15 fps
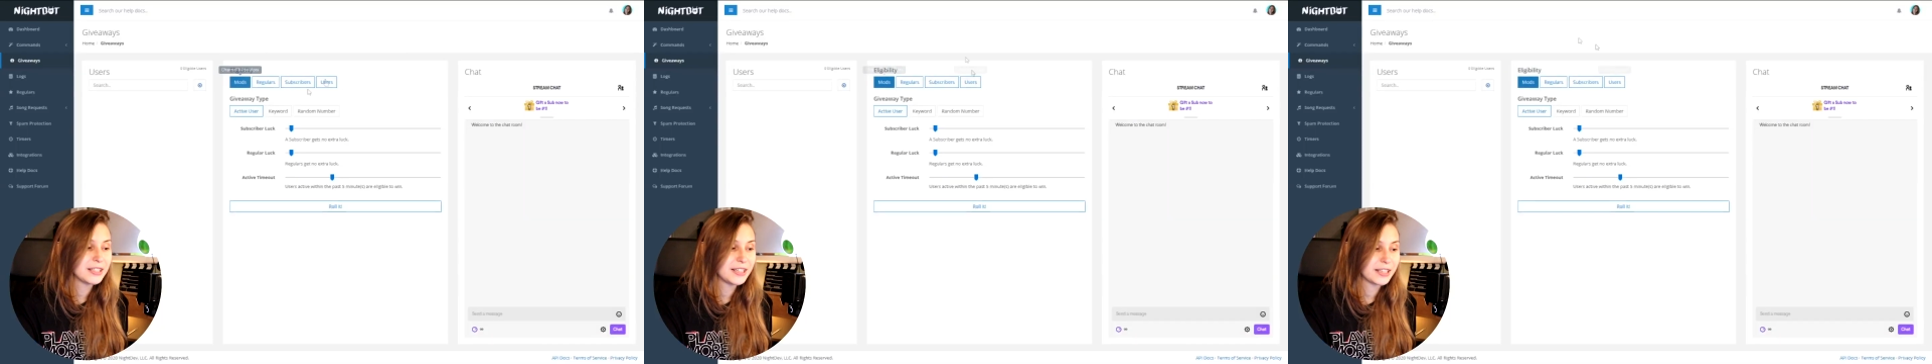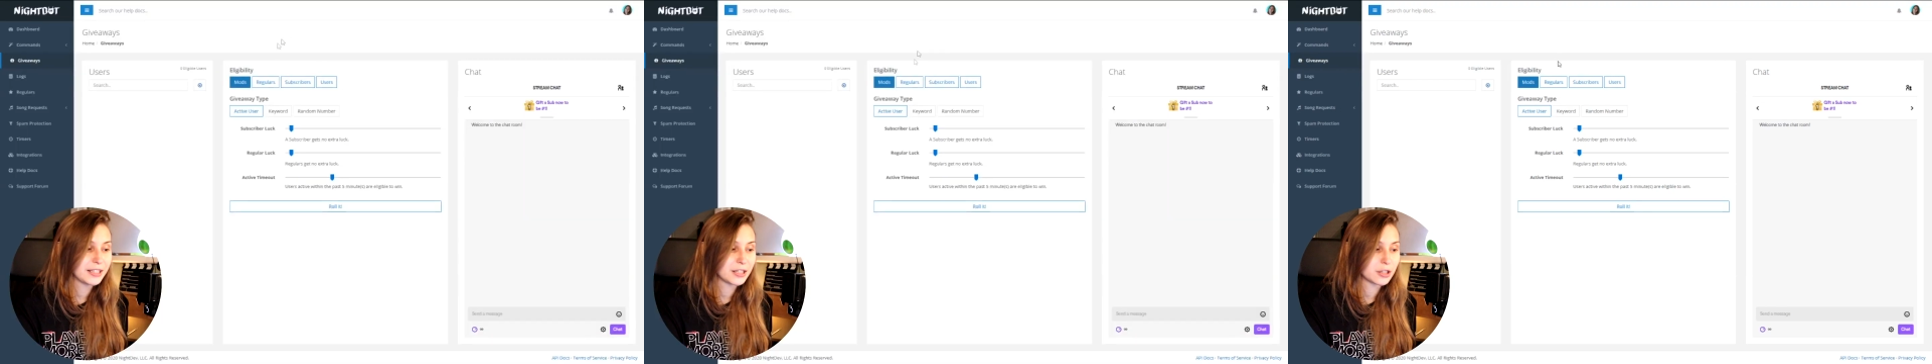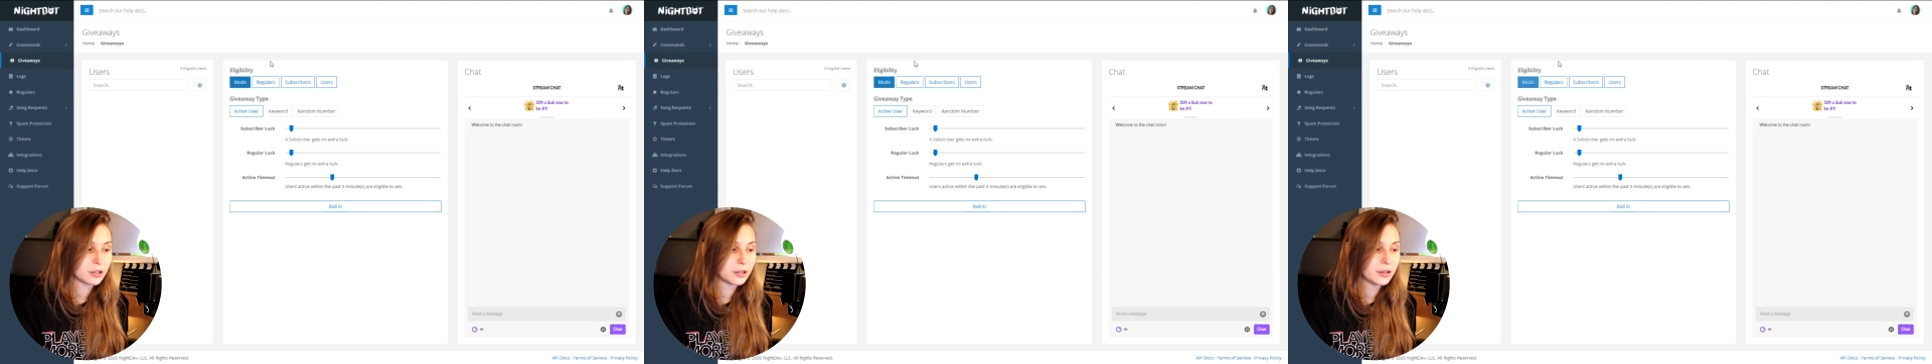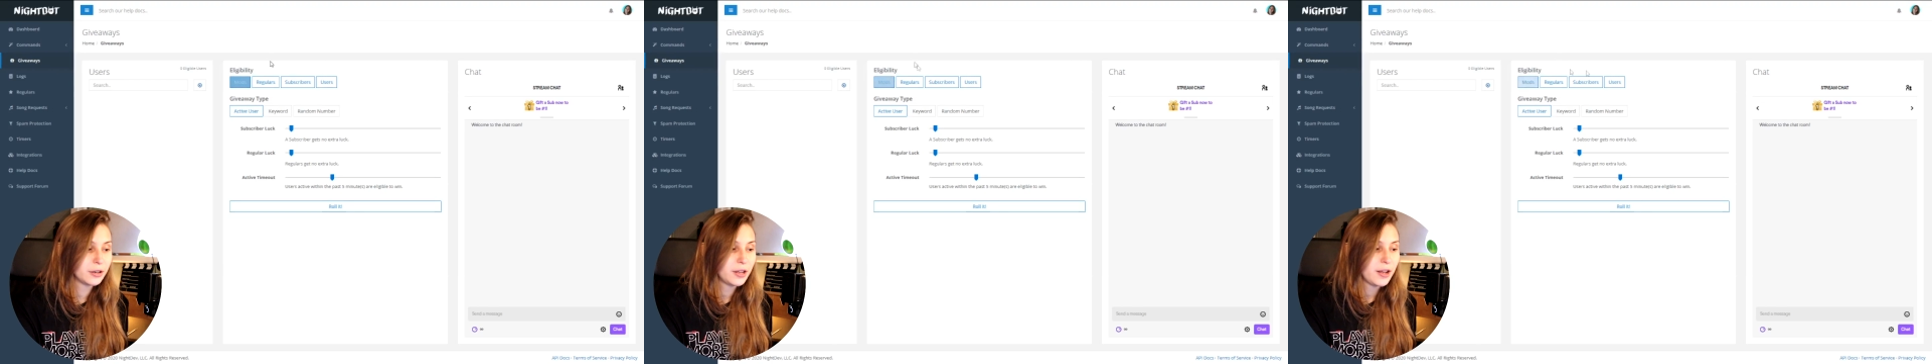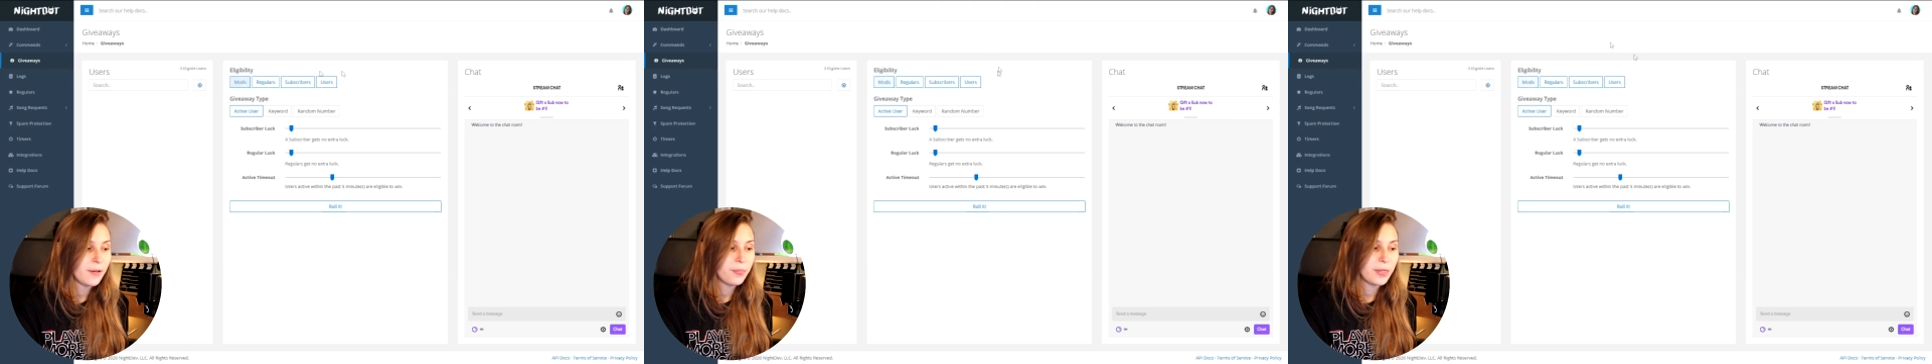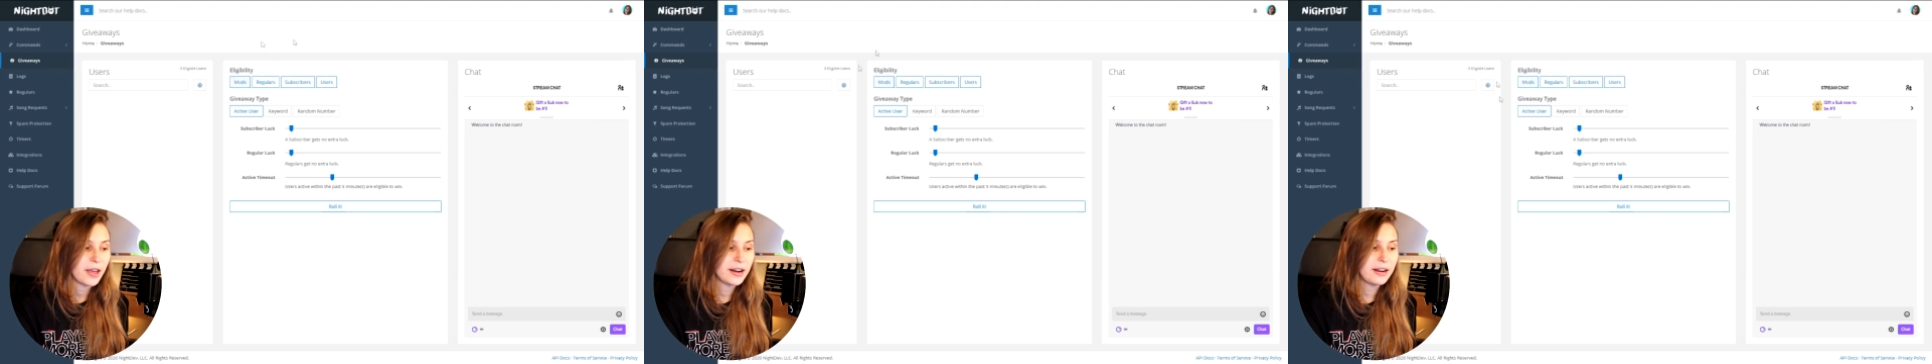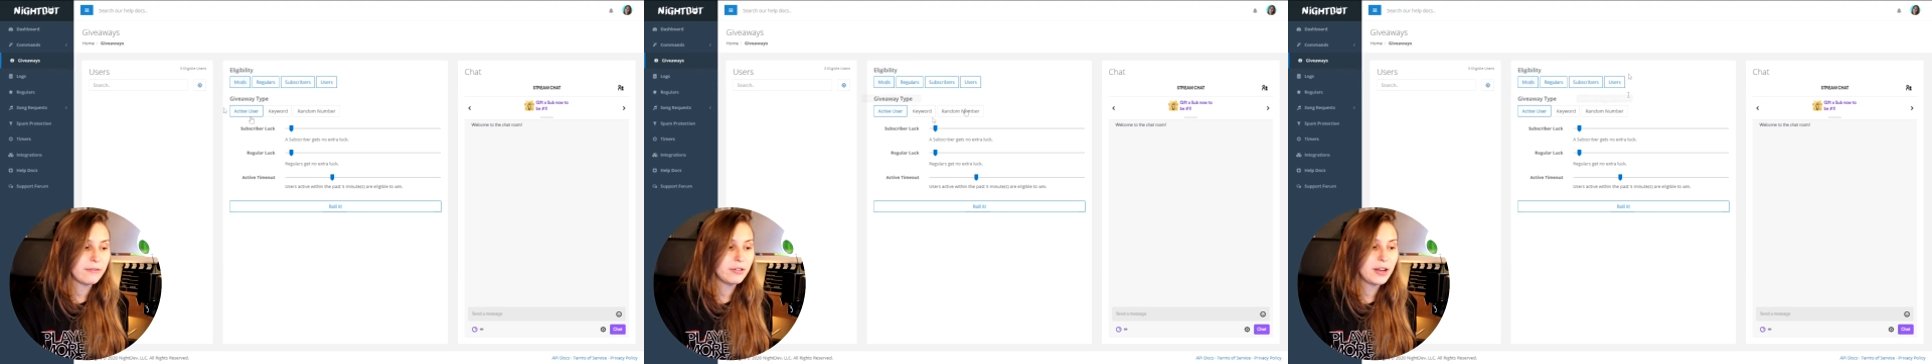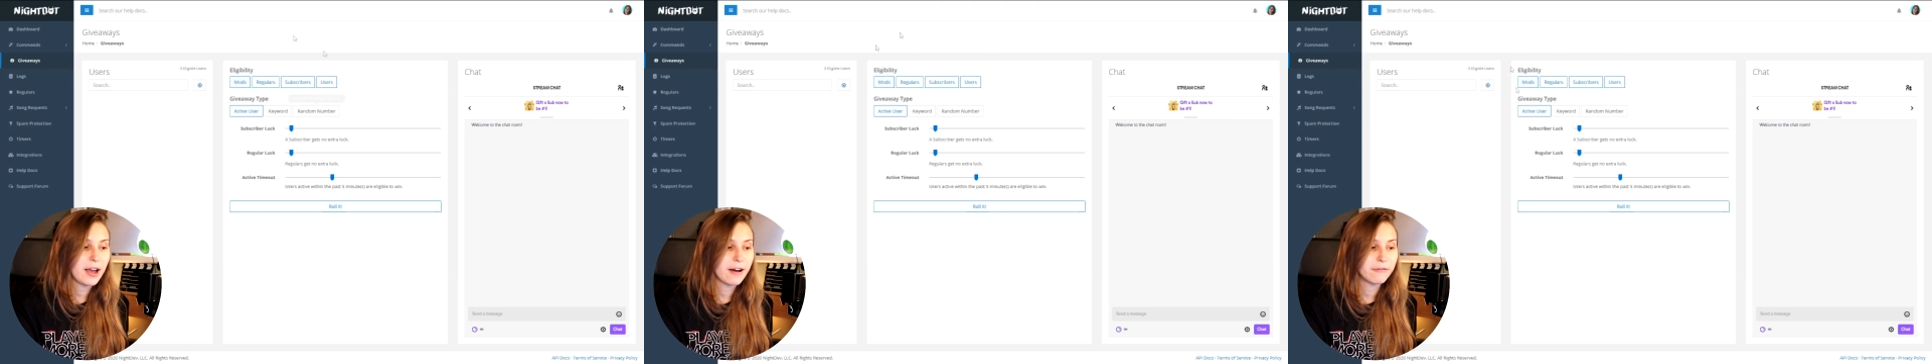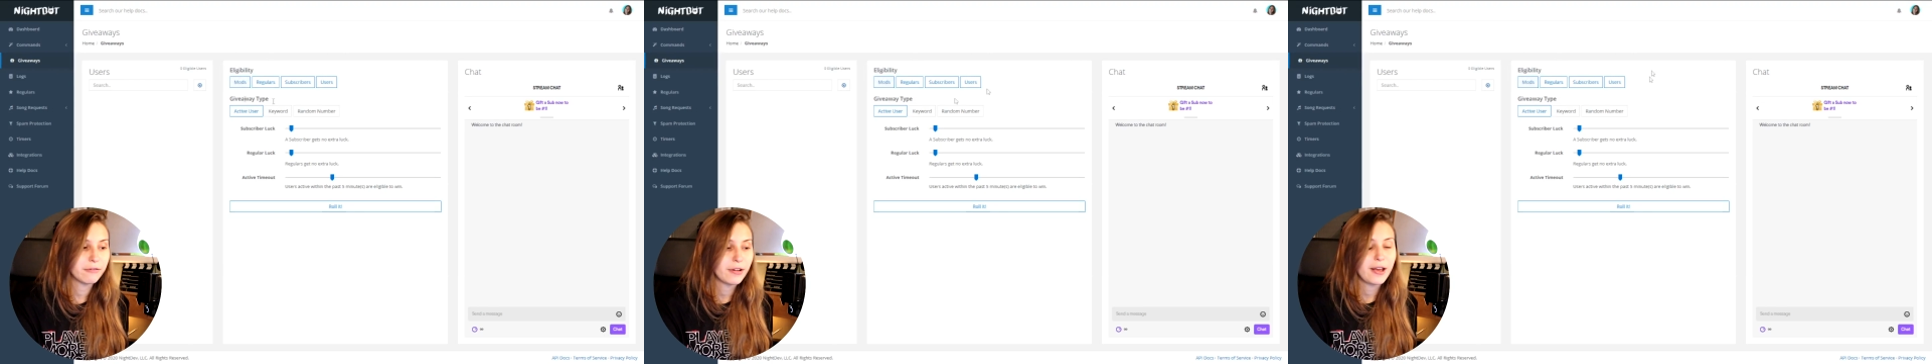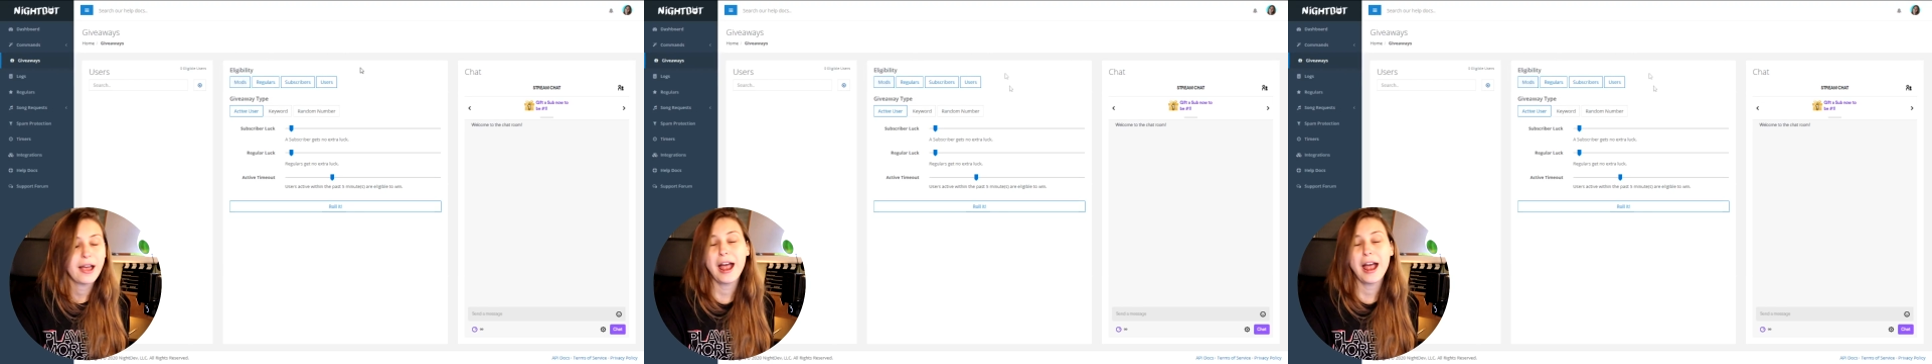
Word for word: I take this on. And then we have